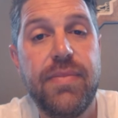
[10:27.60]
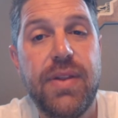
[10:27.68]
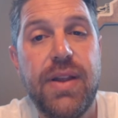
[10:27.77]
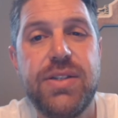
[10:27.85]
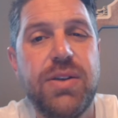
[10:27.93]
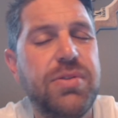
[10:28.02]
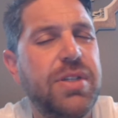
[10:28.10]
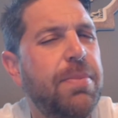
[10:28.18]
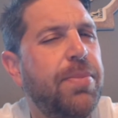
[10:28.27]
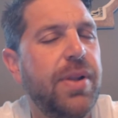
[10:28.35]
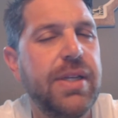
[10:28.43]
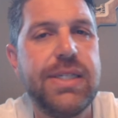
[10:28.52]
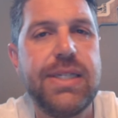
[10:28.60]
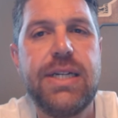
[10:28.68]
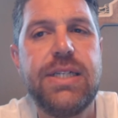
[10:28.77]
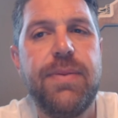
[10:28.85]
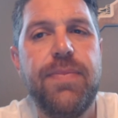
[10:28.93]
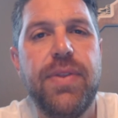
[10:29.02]
It's so simple, isn't
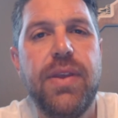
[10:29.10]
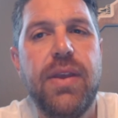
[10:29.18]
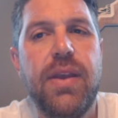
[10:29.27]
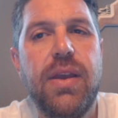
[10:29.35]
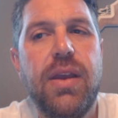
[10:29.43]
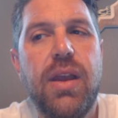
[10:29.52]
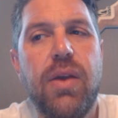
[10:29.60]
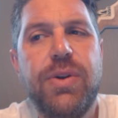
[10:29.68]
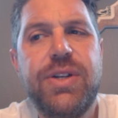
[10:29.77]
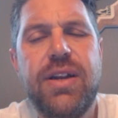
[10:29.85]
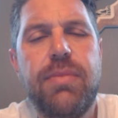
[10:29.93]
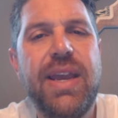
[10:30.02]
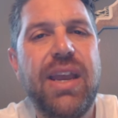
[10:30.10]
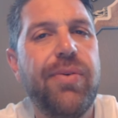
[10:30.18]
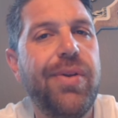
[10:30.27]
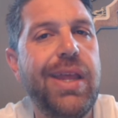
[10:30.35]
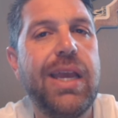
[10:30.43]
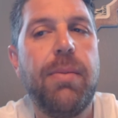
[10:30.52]
it? We tend to make it
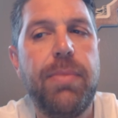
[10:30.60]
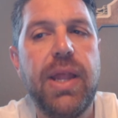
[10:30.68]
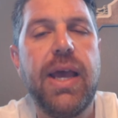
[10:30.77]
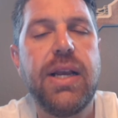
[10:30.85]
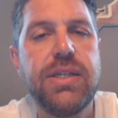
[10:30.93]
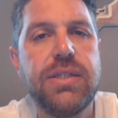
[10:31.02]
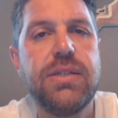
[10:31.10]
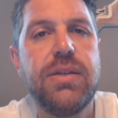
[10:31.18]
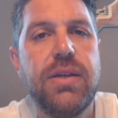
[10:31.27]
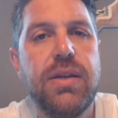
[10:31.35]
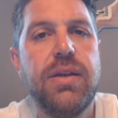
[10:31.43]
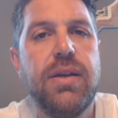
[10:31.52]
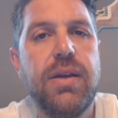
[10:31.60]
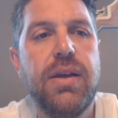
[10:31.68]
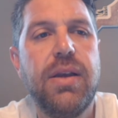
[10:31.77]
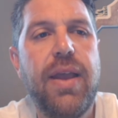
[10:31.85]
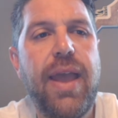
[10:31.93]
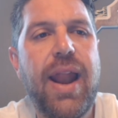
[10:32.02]
really complex.
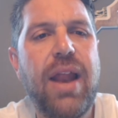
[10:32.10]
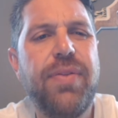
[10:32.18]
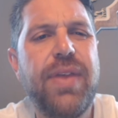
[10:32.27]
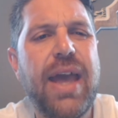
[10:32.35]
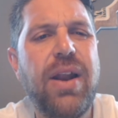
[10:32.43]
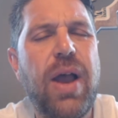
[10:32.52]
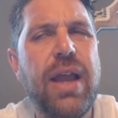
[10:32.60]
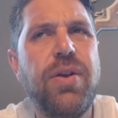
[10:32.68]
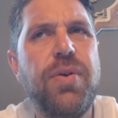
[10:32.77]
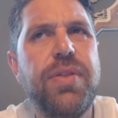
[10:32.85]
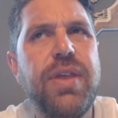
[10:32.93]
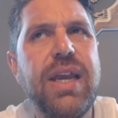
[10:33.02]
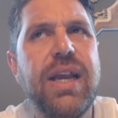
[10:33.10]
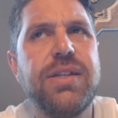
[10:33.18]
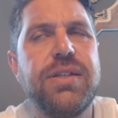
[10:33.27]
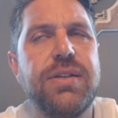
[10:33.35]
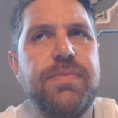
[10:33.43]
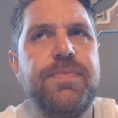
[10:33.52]
And I don't think
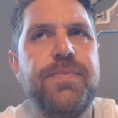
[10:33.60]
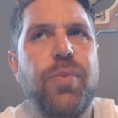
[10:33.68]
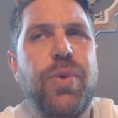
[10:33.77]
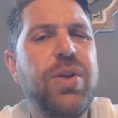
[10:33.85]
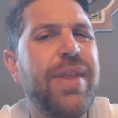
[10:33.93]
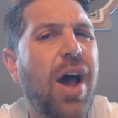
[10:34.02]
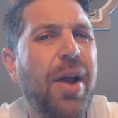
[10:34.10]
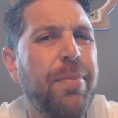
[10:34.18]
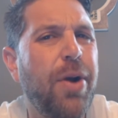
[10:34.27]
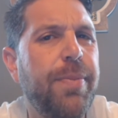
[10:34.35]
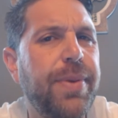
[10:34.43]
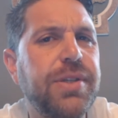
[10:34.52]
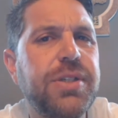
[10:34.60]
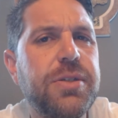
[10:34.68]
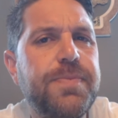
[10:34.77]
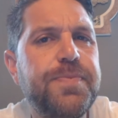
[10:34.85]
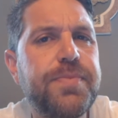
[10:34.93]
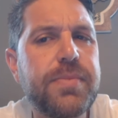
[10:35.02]
it's we do that on purpose.
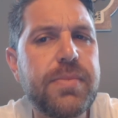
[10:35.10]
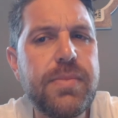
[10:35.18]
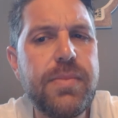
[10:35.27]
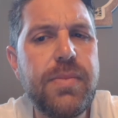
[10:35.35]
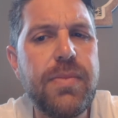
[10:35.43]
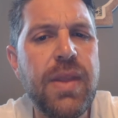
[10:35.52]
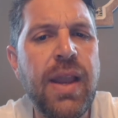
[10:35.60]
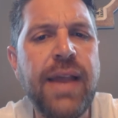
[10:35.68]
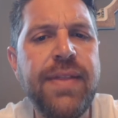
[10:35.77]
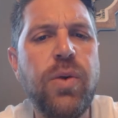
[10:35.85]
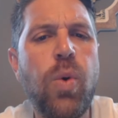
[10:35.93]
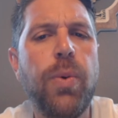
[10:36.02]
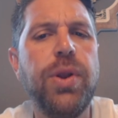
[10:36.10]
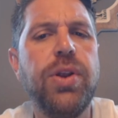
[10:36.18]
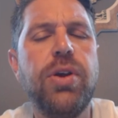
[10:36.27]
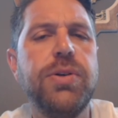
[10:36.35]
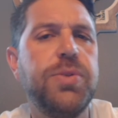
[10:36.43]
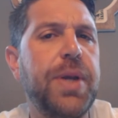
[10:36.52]
I think what we
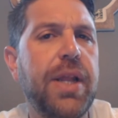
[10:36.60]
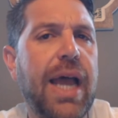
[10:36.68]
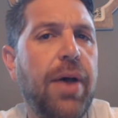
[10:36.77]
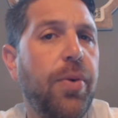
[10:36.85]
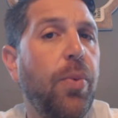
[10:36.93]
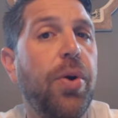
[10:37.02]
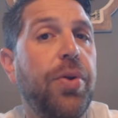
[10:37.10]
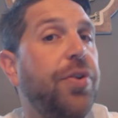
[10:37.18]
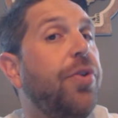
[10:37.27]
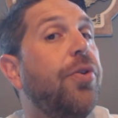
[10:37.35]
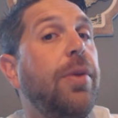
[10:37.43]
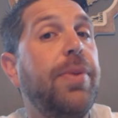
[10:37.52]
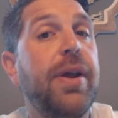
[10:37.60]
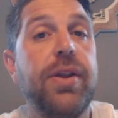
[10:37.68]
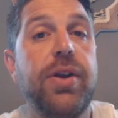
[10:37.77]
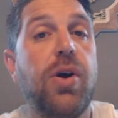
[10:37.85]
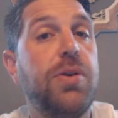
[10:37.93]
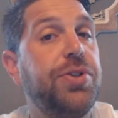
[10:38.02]
do is we allow the world to creep in,
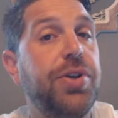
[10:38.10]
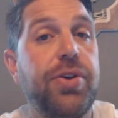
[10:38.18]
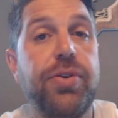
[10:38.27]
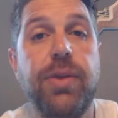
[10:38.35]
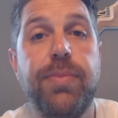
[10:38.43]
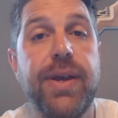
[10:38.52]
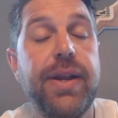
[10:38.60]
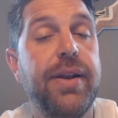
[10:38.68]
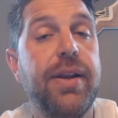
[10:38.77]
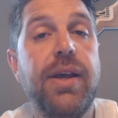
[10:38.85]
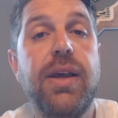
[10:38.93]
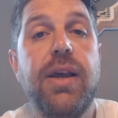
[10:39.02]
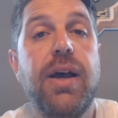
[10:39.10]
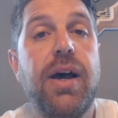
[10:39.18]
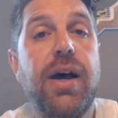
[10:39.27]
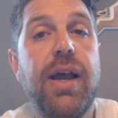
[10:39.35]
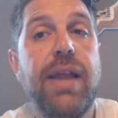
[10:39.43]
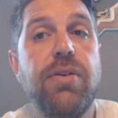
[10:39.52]
the culture to creep in,
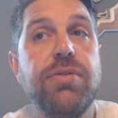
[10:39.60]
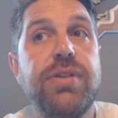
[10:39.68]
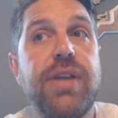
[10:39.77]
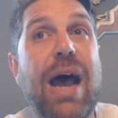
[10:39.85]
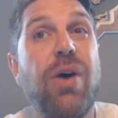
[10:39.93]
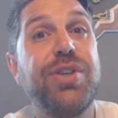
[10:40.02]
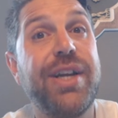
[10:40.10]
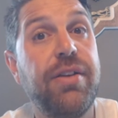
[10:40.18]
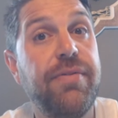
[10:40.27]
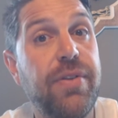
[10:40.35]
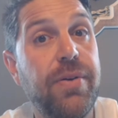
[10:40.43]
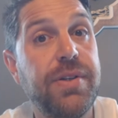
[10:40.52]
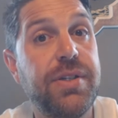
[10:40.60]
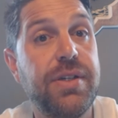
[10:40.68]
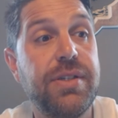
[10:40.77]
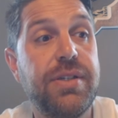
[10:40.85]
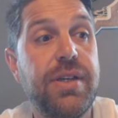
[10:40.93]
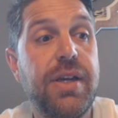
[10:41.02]
and those outside
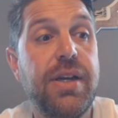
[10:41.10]
influences